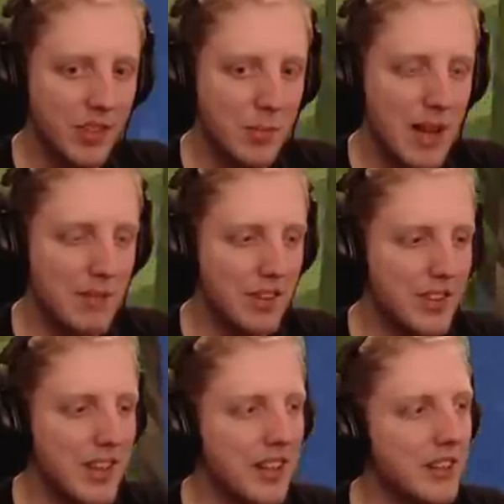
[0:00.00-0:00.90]
the plan for
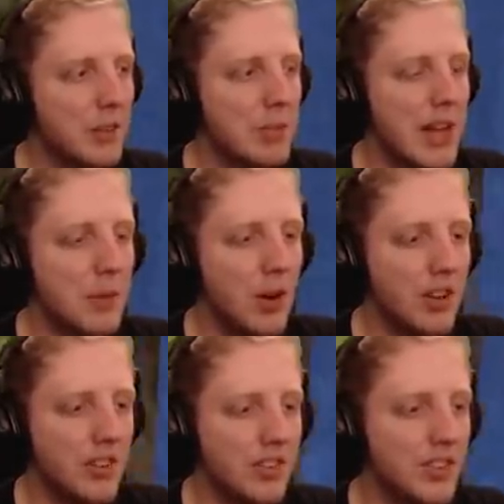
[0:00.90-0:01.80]
today? The plan
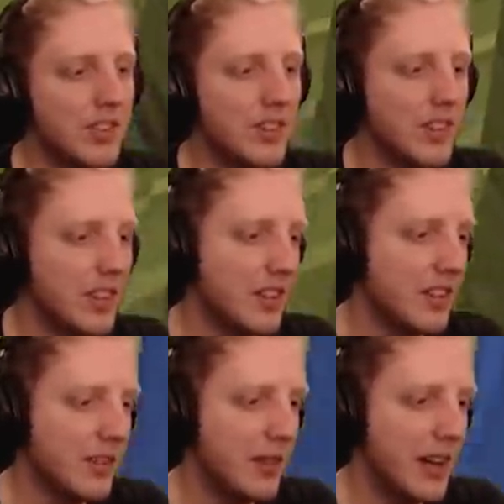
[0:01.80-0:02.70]
was
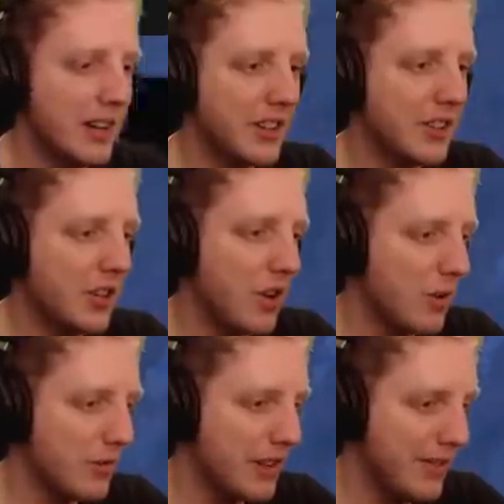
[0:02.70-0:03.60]
to find a
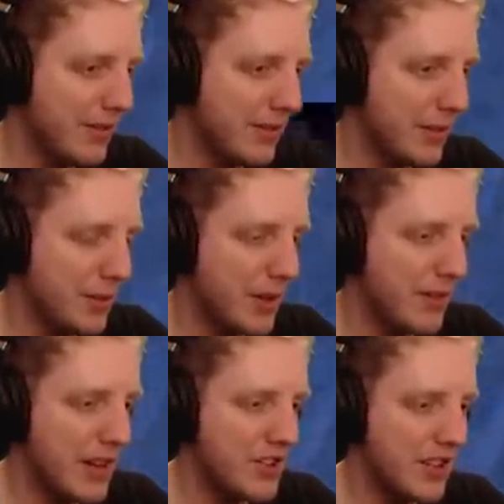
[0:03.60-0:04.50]
coral reef, which we
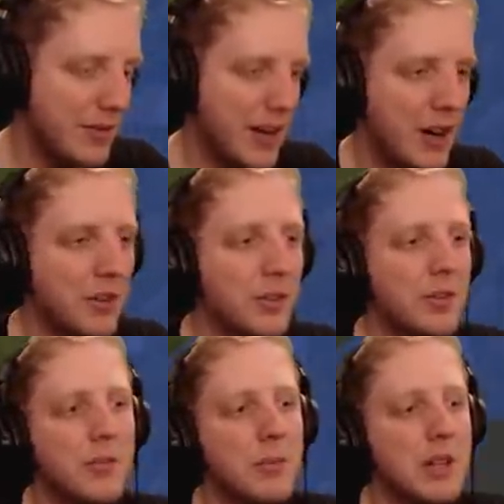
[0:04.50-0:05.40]
eventually
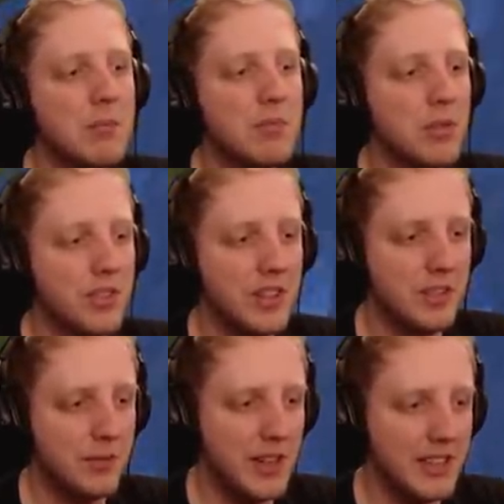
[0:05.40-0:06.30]
found. But in the
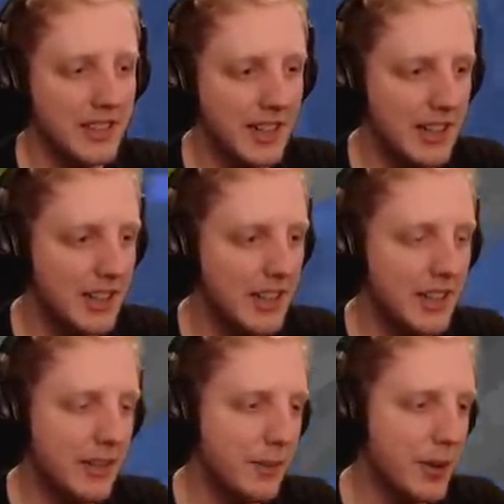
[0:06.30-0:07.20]
process of finding that,
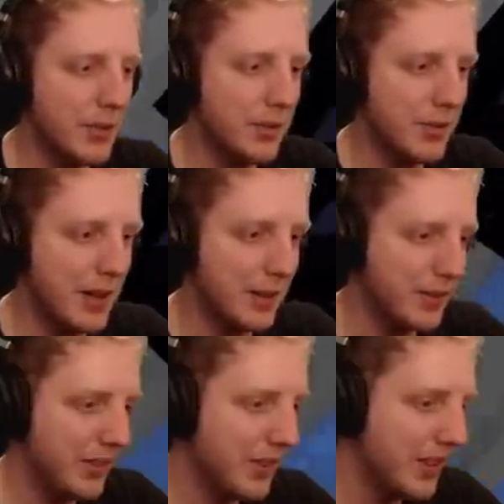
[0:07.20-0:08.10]
we also
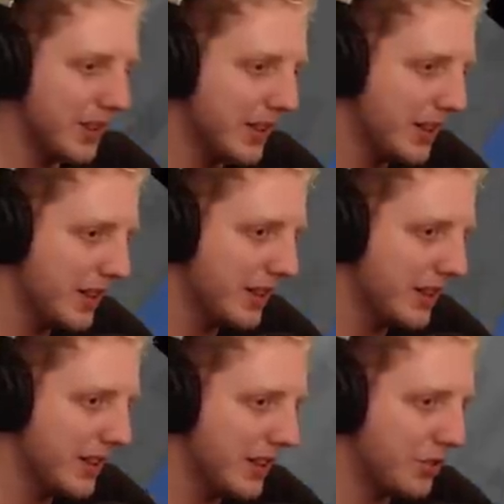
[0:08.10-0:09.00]
found
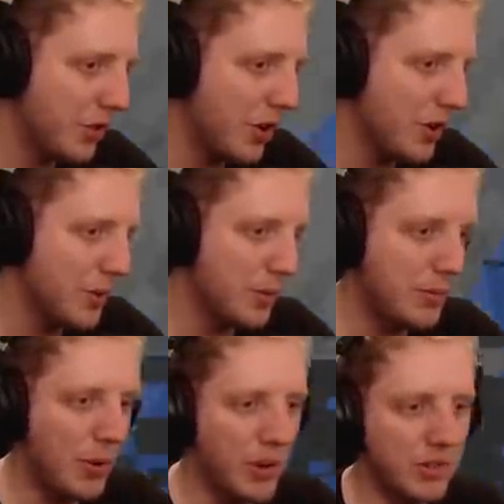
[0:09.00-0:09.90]
a stronghold
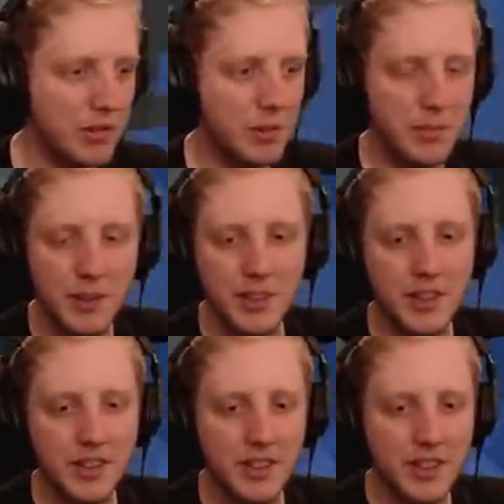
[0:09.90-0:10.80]
portal room,
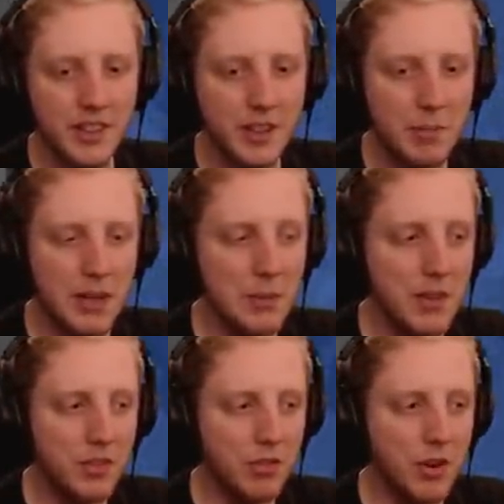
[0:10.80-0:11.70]
complete
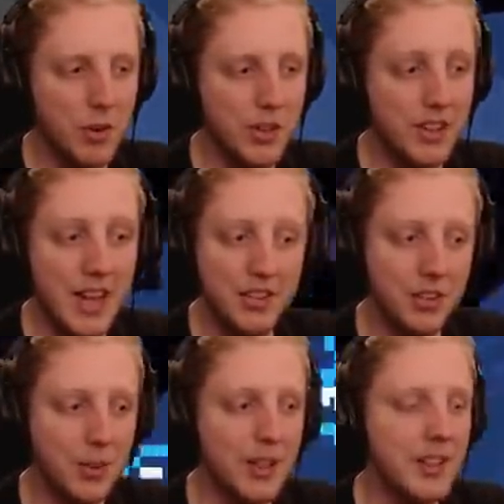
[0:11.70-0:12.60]
with stronghold
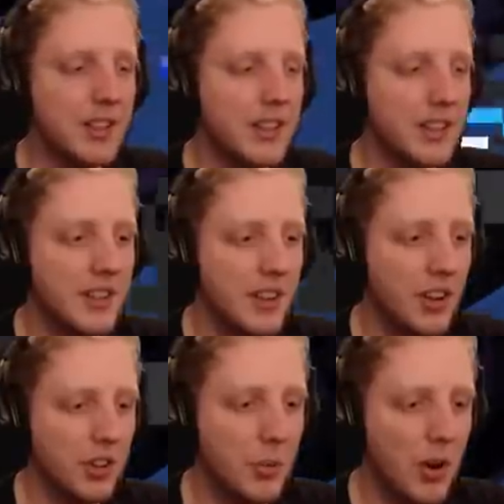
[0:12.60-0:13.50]
attached to it,
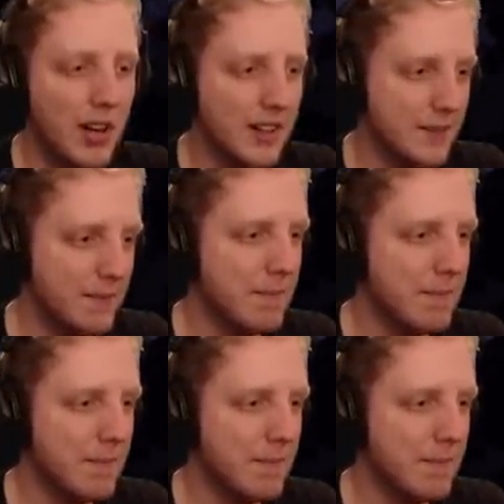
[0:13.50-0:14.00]
underwater.